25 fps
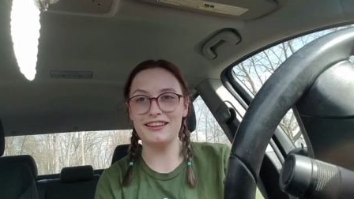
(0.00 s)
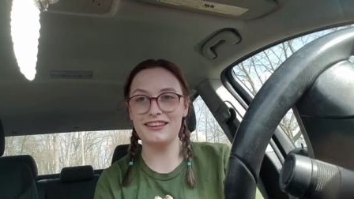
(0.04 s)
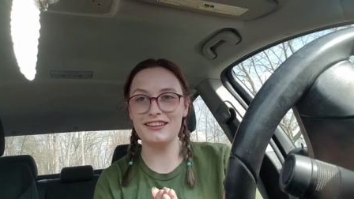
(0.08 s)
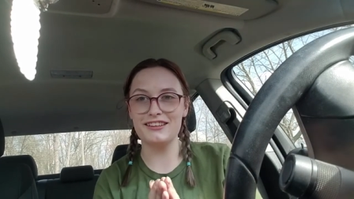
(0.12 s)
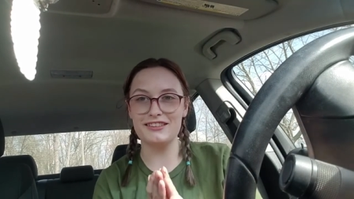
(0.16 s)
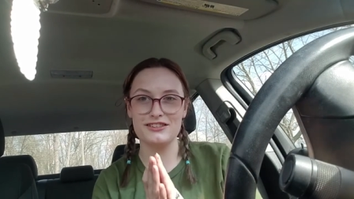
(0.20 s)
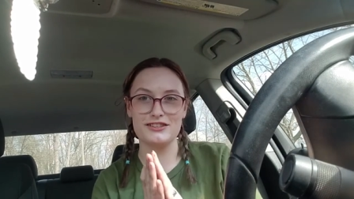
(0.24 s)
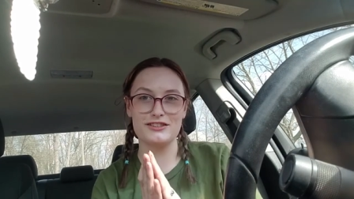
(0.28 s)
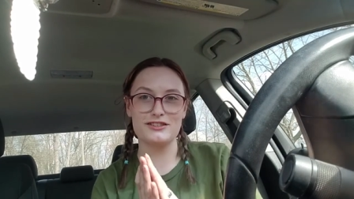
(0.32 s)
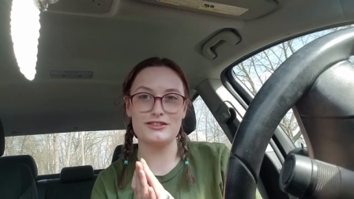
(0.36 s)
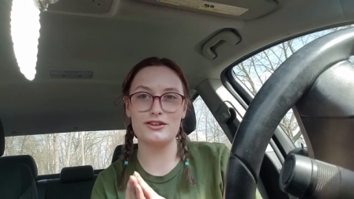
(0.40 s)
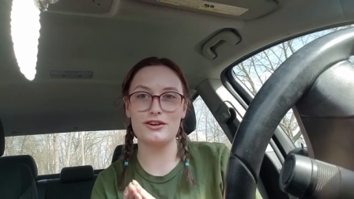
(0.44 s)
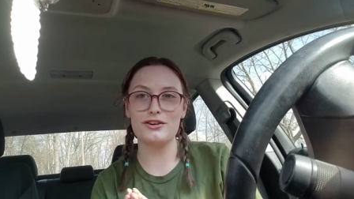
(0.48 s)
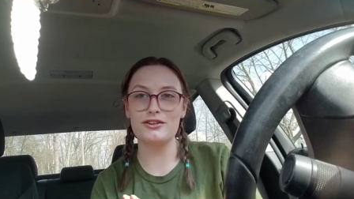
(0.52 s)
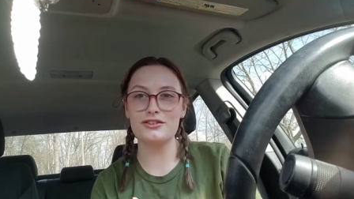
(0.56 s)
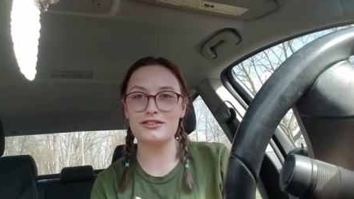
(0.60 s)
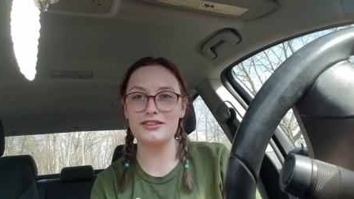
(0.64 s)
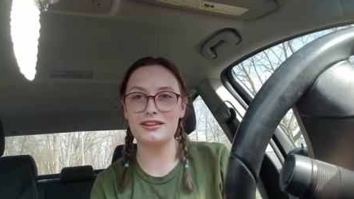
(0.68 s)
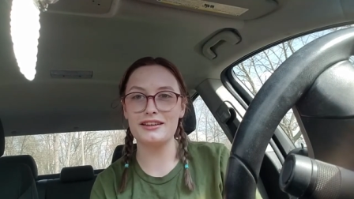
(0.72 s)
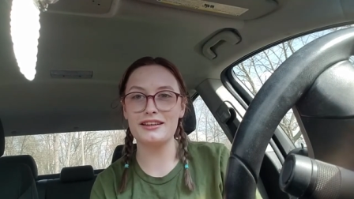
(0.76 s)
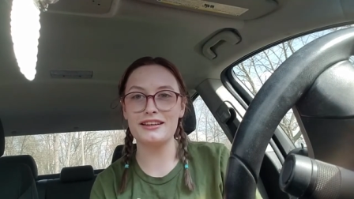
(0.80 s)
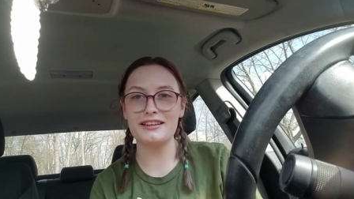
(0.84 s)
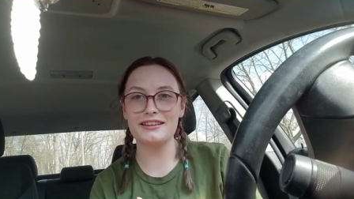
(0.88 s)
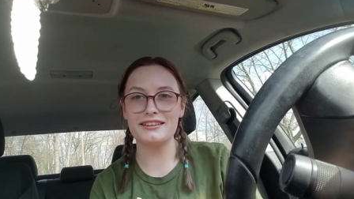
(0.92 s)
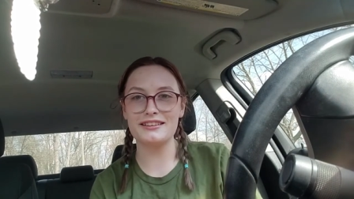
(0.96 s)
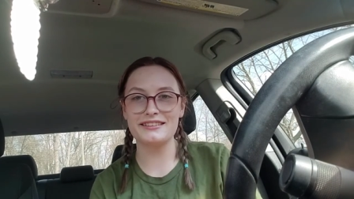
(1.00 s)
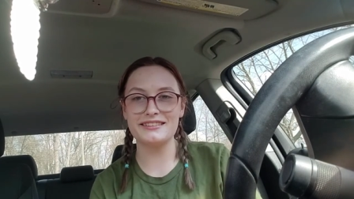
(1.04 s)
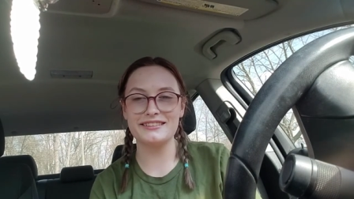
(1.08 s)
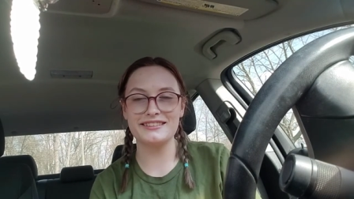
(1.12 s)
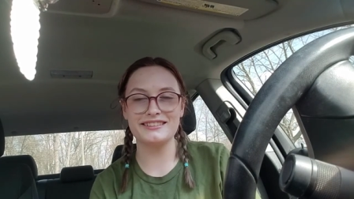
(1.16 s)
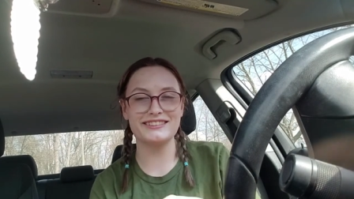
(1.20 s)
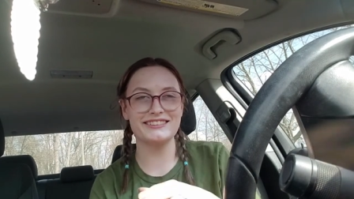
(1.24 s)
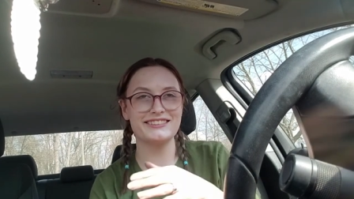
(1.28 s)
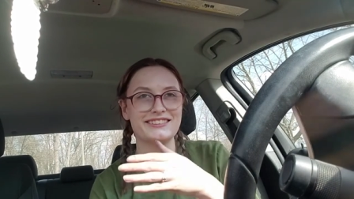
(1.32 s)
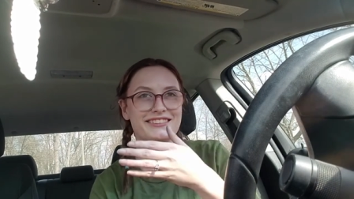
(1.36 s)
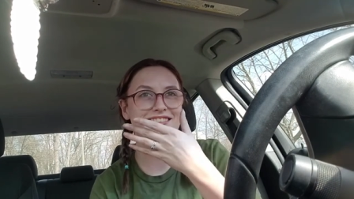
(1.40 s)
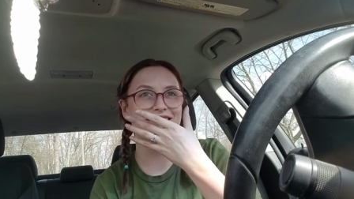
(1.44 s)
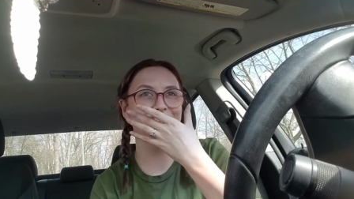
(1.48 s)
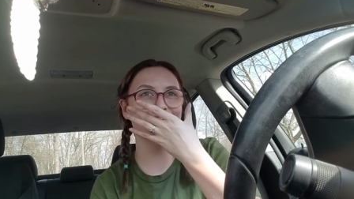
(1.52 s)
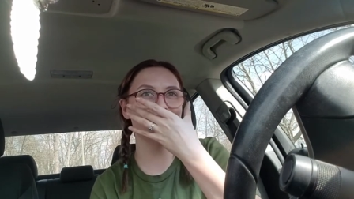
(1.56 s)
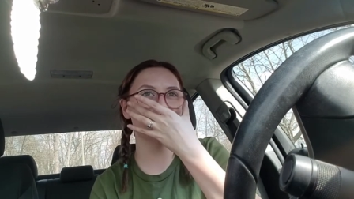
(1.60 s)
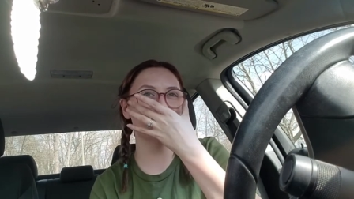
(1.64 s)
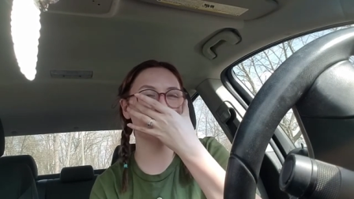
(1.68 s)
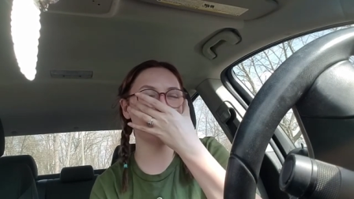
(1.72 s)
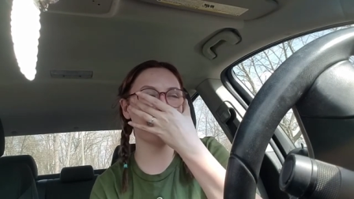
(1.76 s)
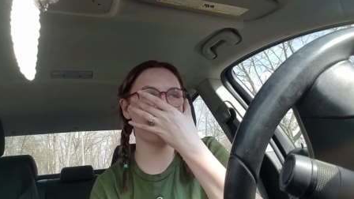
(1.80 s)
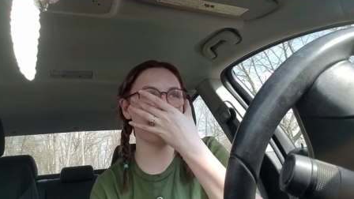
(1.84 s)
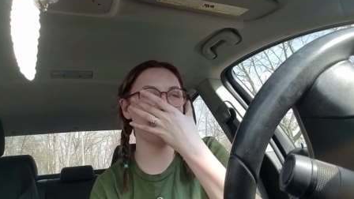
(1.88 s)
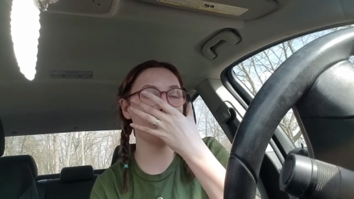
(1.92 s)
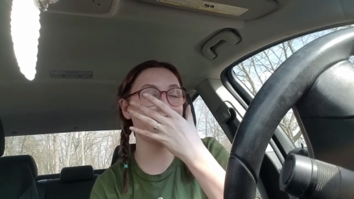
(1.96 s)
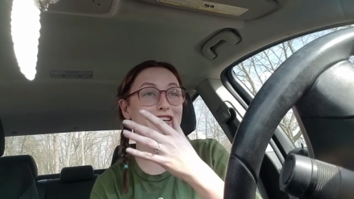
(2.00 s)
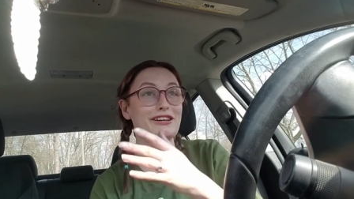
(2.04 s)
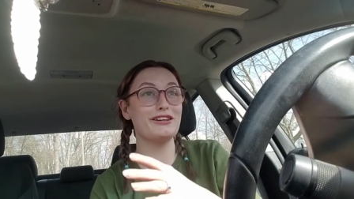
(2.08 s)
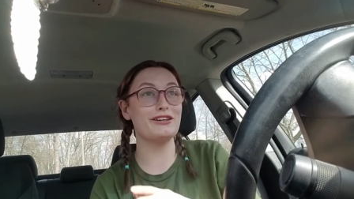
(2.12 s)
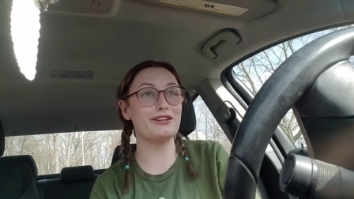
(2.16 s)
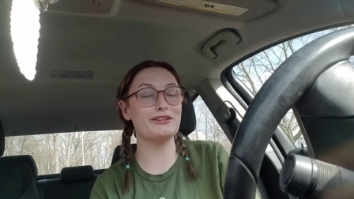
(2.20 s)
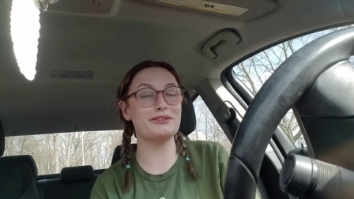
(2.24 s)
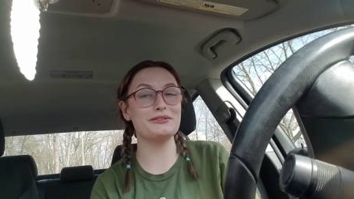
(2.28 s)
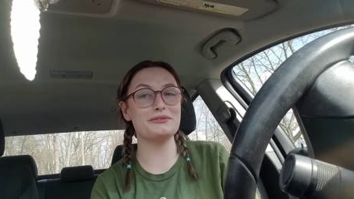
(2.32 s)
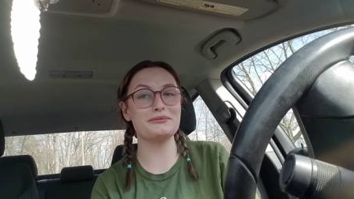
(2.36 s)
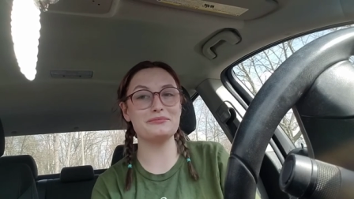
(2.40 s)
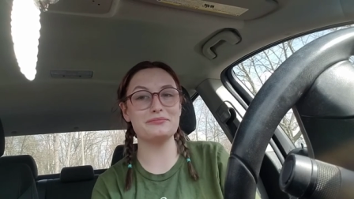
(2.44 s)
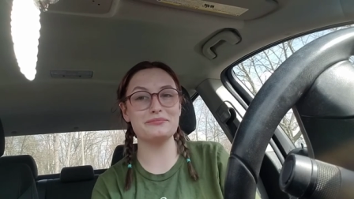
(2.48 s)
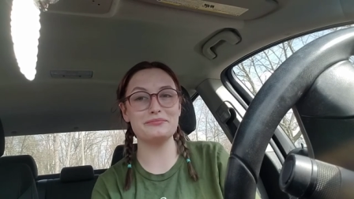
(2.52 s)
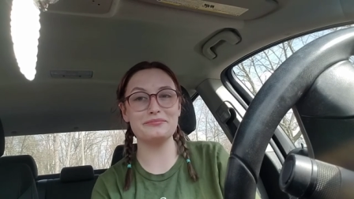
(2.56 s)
is adulting right here.